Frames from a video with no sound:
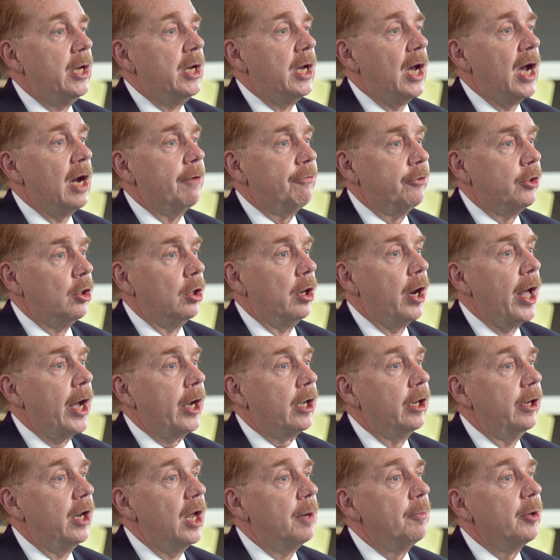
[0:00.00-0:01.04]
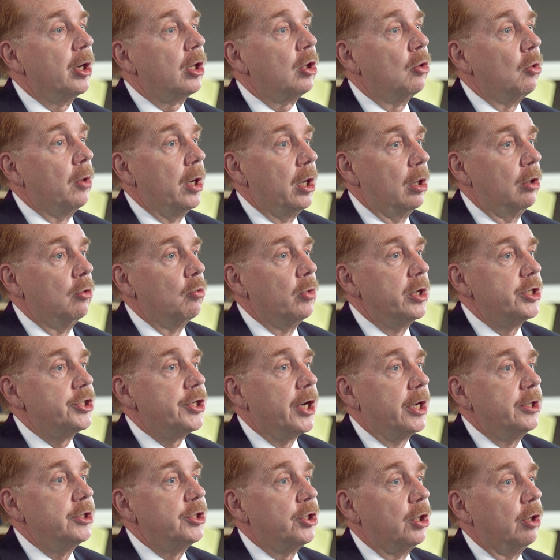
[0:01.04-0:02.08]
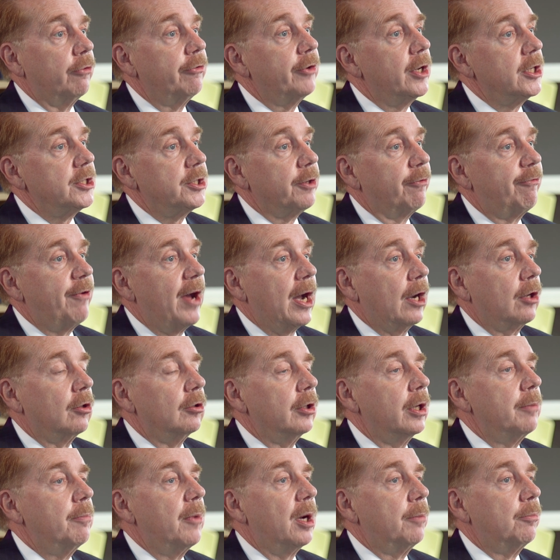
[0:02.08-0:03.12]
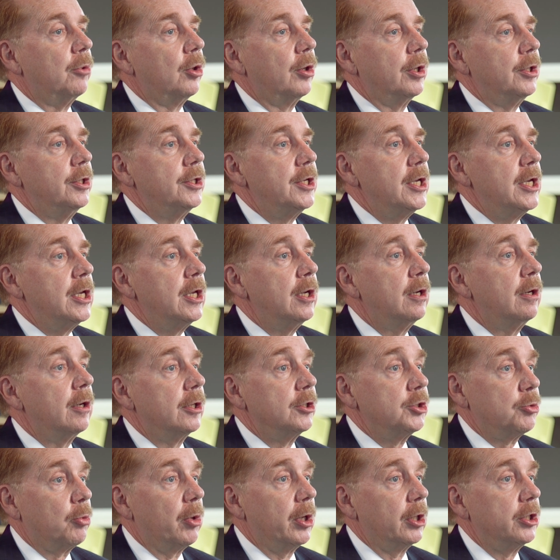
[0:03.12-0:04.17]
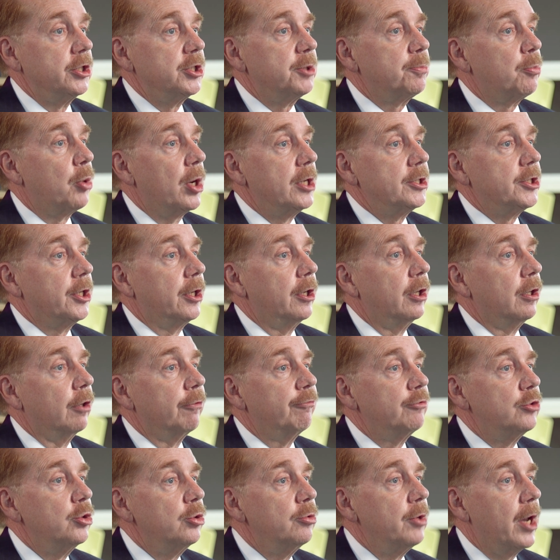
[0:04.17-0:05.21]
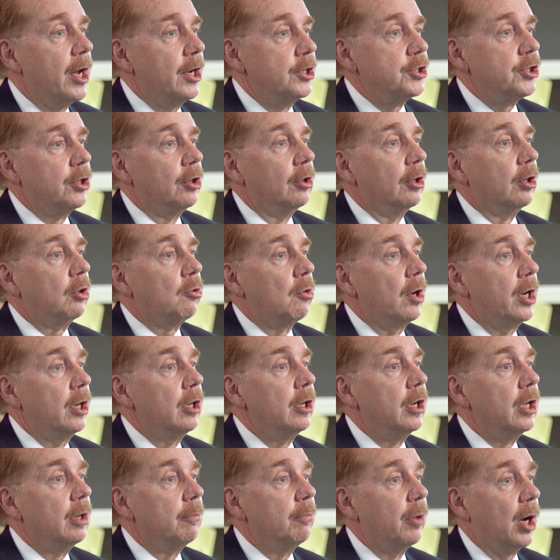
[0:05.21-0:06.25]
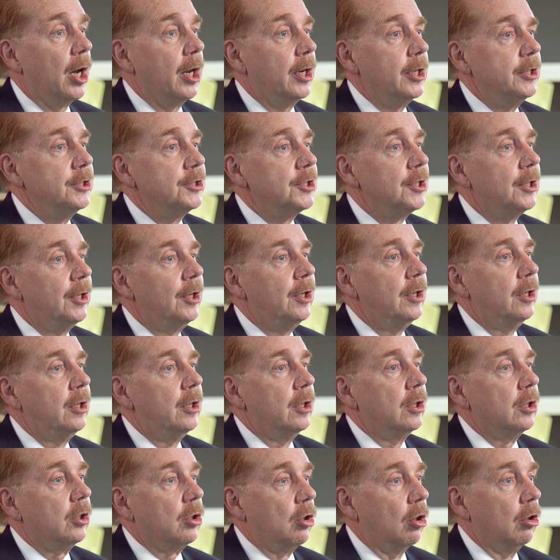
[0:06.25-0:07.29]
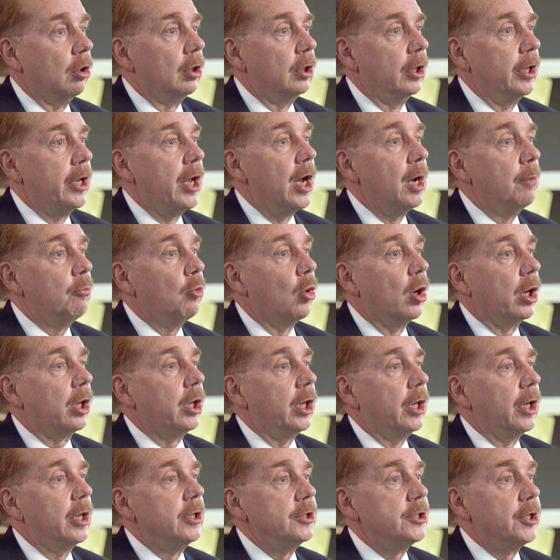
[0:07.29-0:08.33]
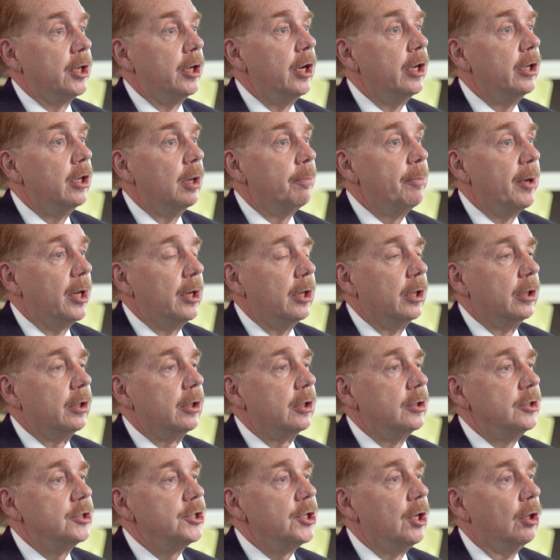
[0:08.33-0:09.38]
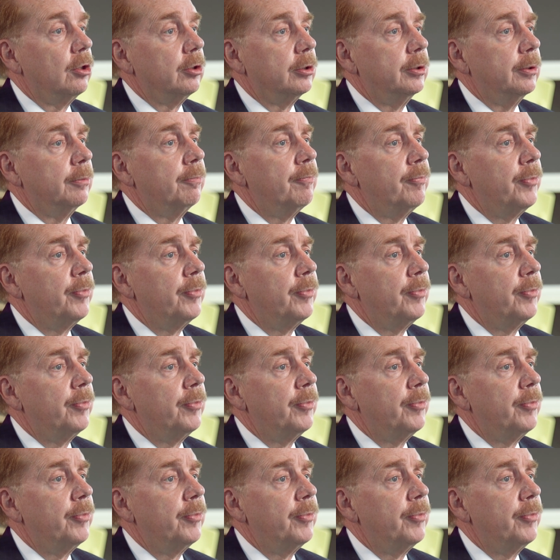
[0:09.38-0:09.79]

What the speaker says: After an academic career in which I served as a faculty member and dean, as well as president of 2 national accrediting bodies, currently I'm working as an independent consultant.